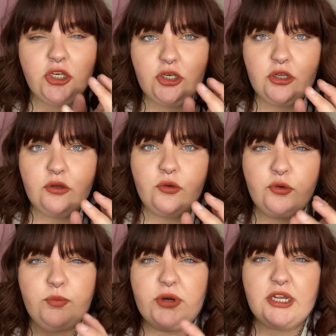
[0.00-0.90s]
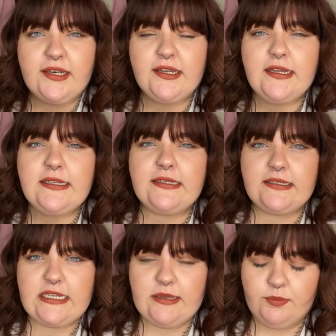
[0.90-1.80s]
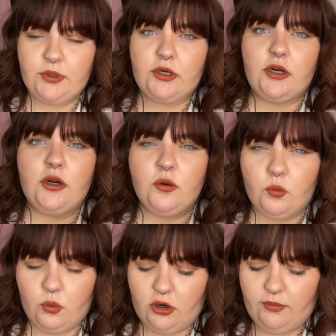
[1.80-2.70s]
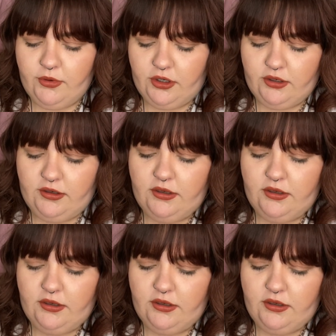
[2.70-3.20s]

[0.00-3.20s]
Nude, but deeper, warmer.